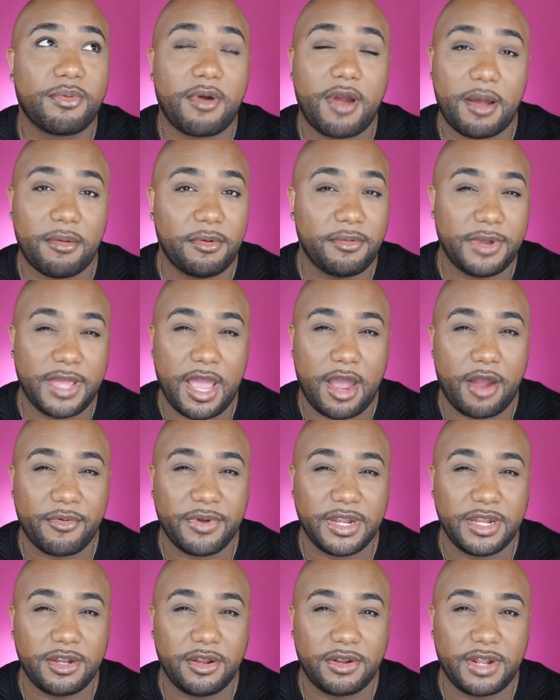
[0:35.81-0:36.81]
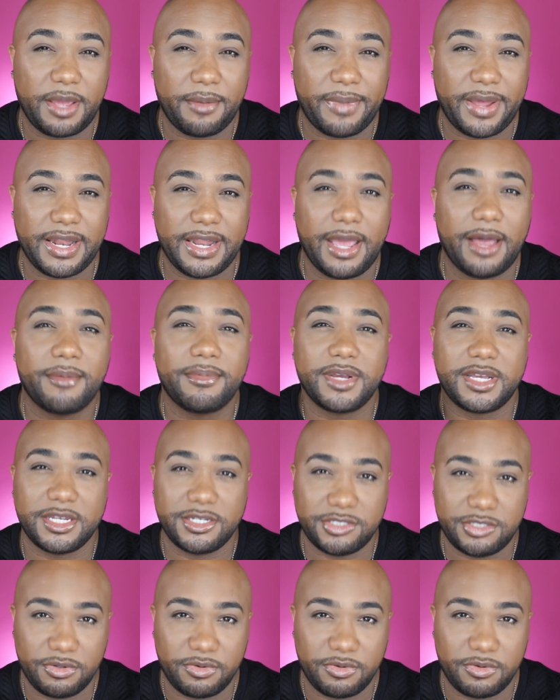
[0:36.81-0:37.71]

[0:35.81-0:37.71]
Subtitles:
probably already know that by now because